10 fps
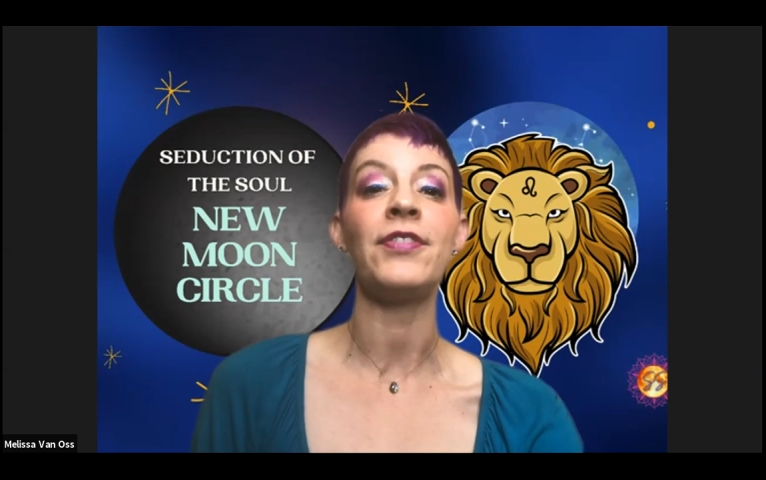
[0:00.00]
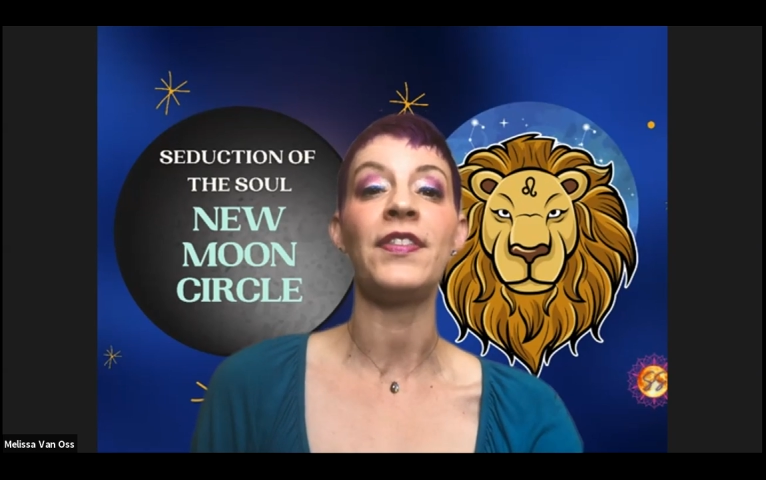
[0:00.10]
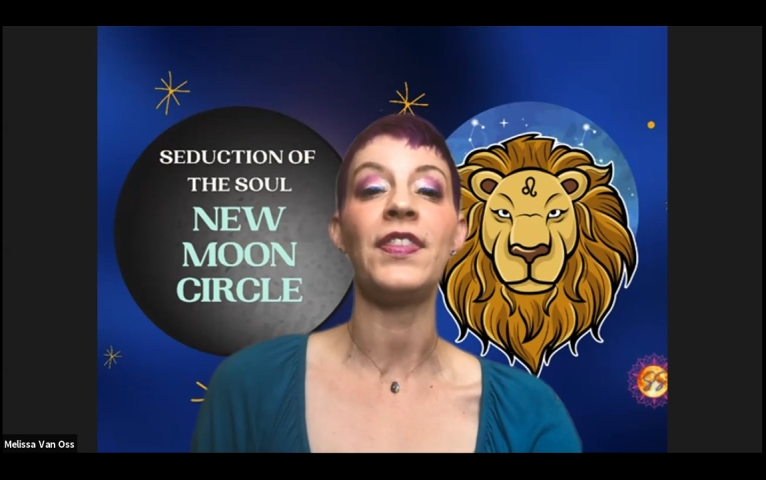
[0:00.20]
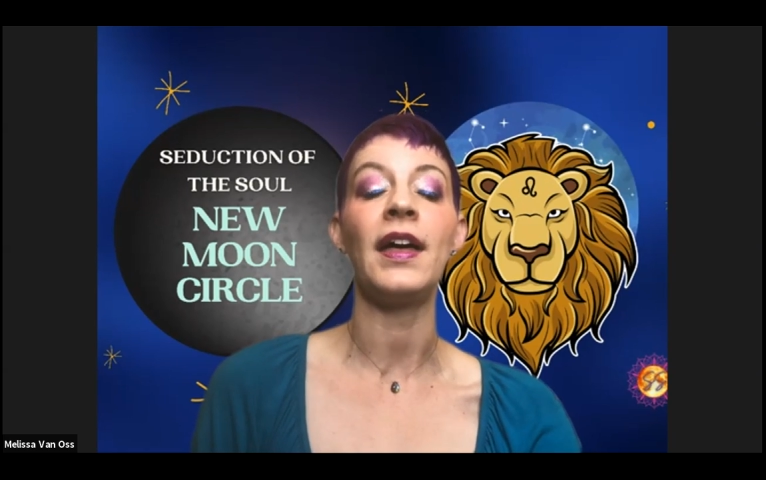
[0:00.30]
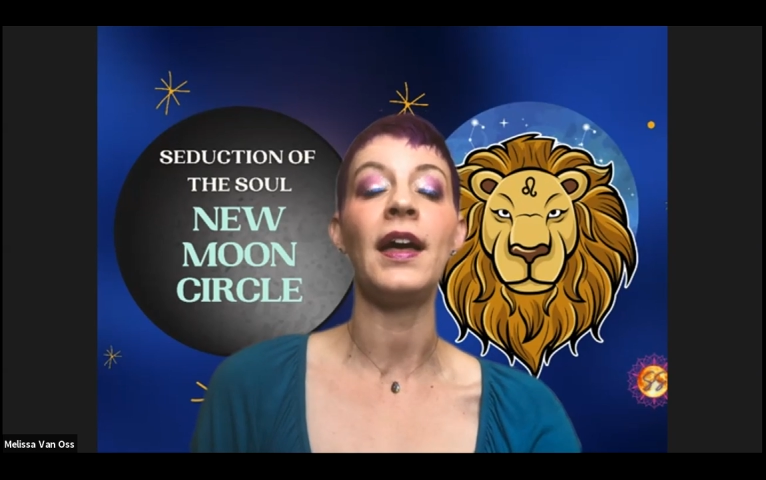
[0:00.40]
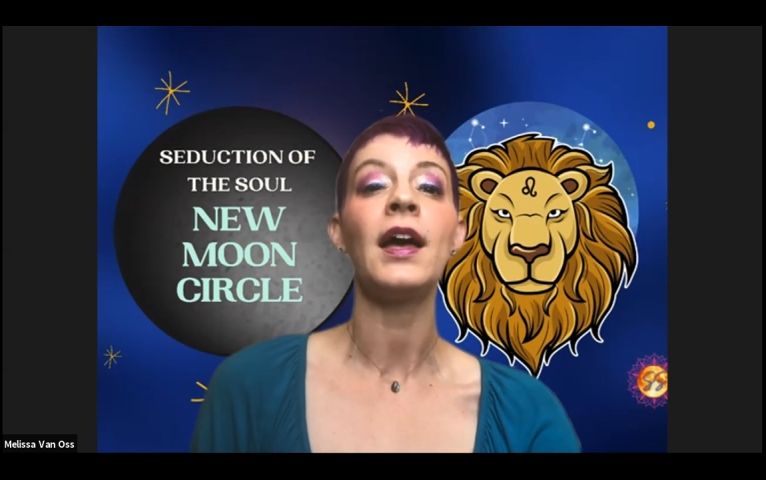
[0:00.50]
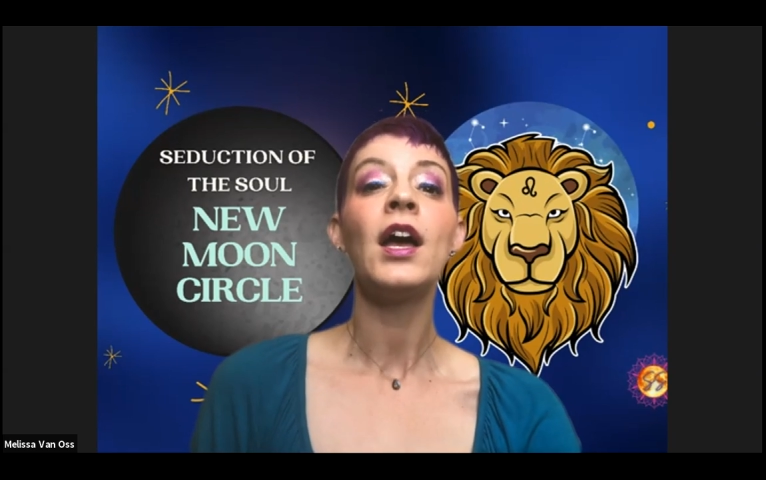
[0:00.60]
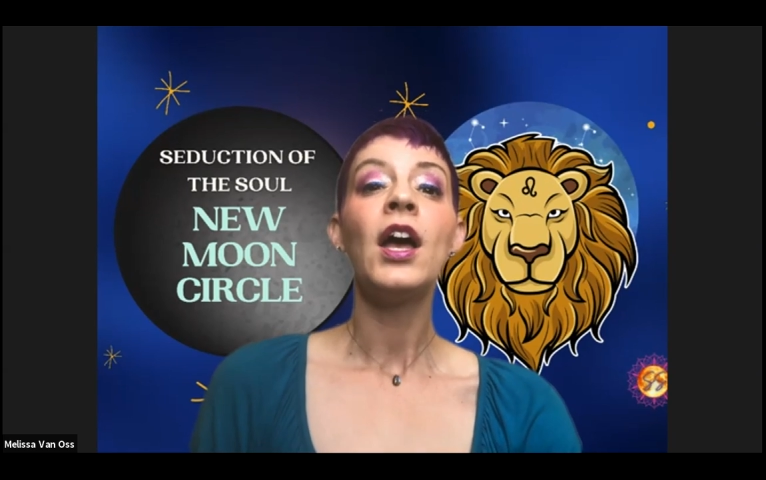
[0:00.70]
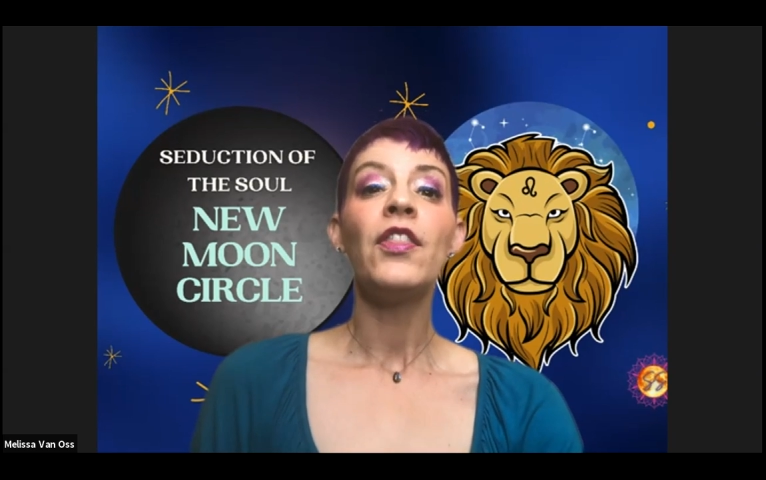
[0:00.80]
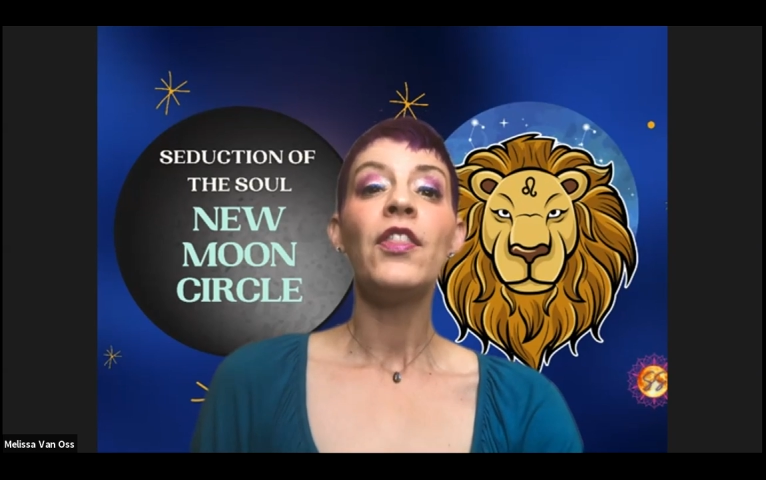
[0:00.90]
that
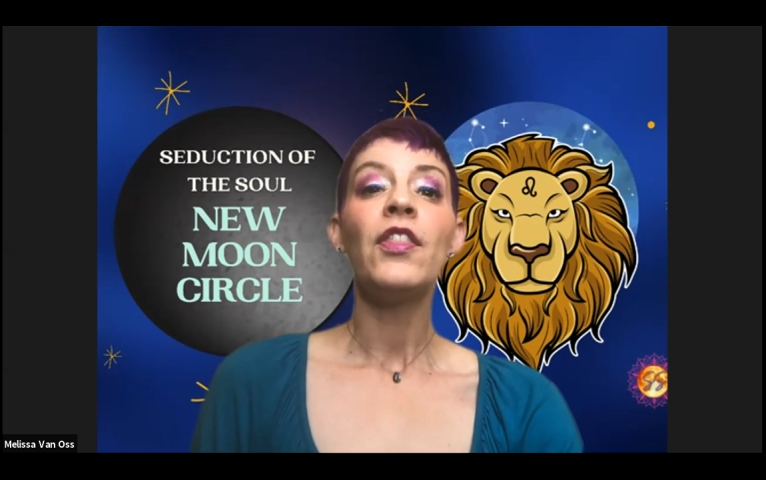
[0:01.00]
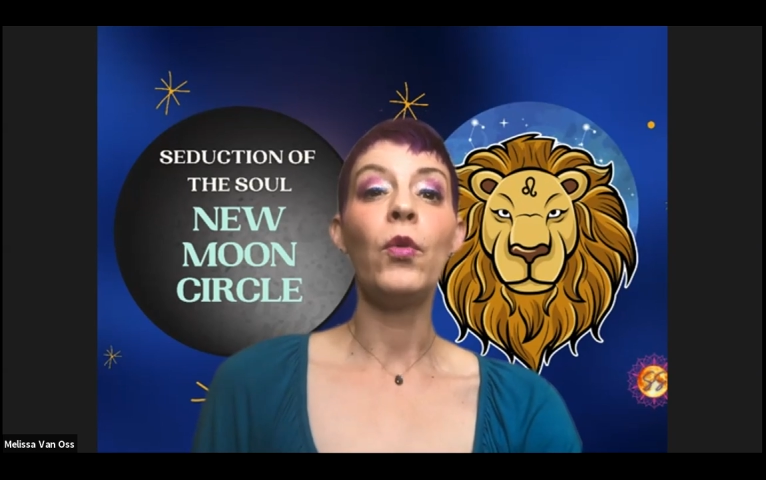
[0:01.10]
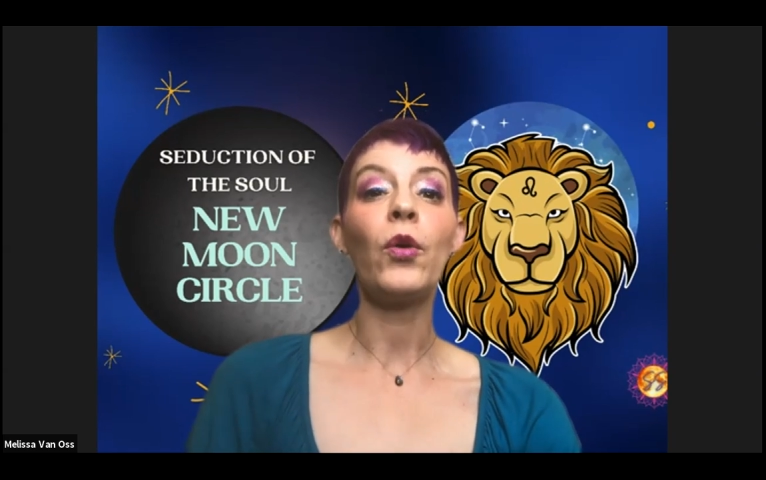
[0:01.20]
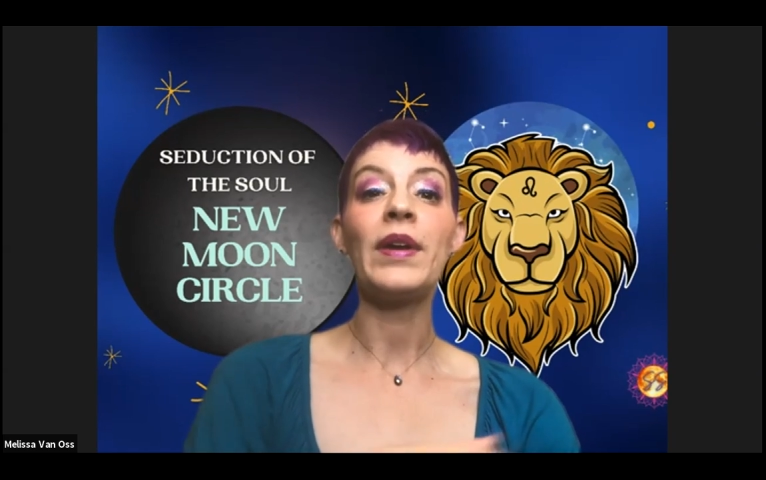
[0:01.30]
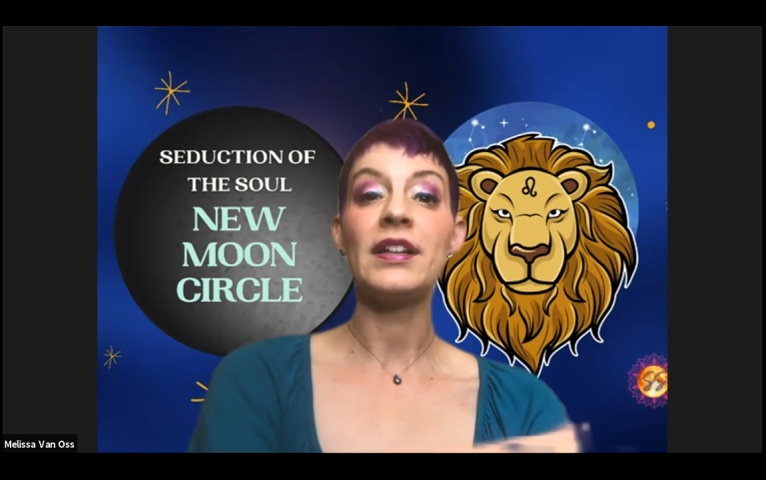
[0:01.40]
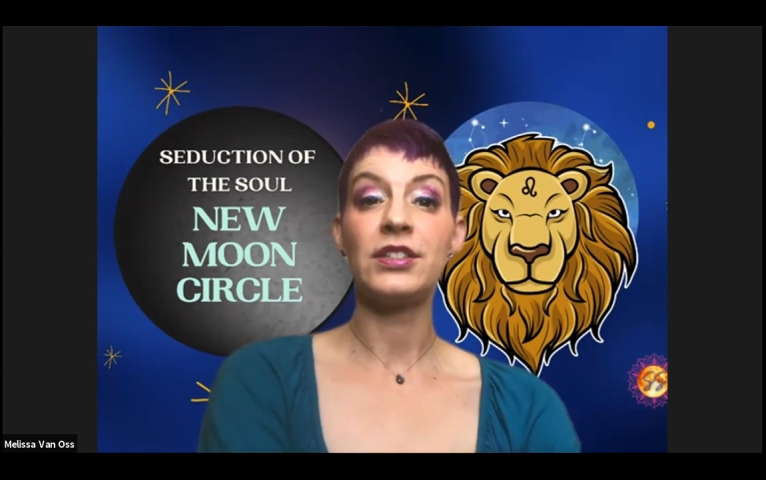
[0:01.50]
the more we